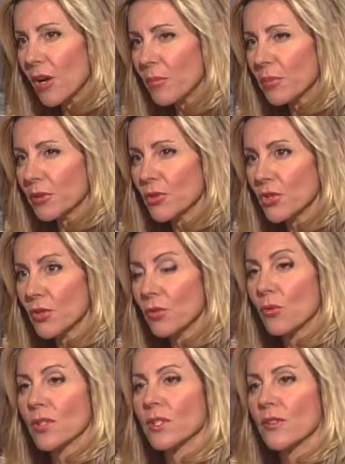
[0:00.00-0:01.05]
our pollution,
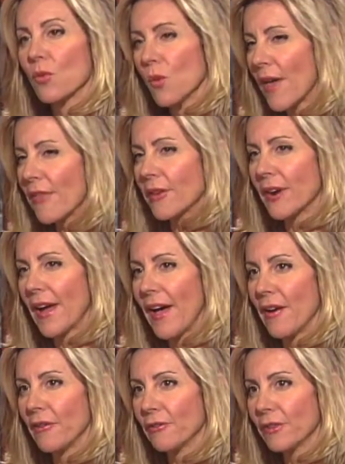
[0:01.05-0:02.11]
or did the weather
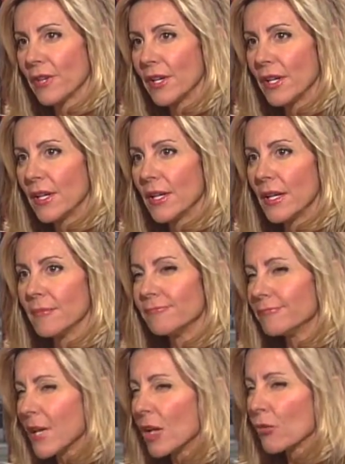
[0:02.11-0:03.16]
have
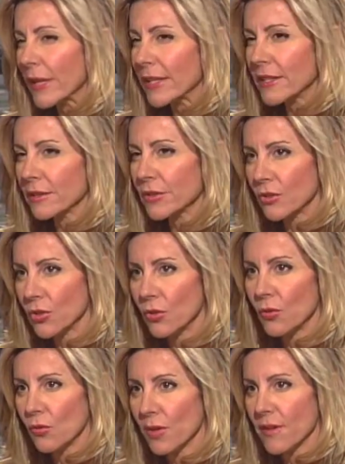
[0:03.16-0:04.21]
a great deal to do
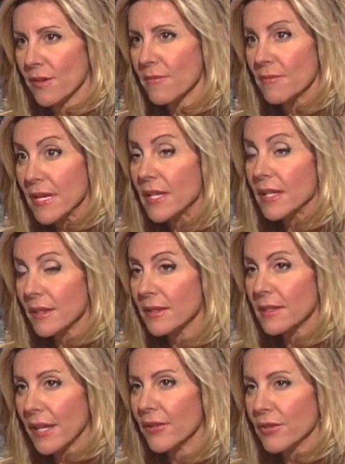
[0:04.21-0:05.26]
with meeting
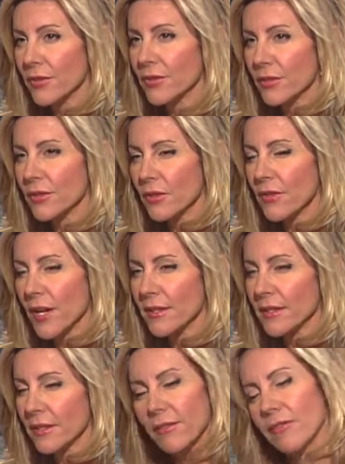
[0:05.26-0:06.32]
standards in
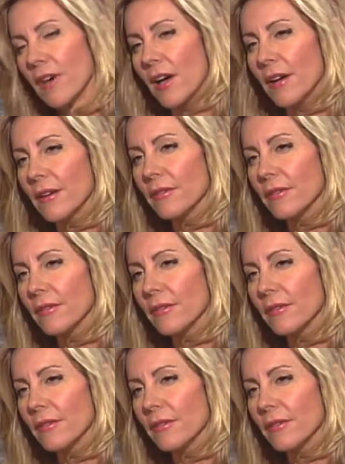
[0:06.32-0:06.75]
2005?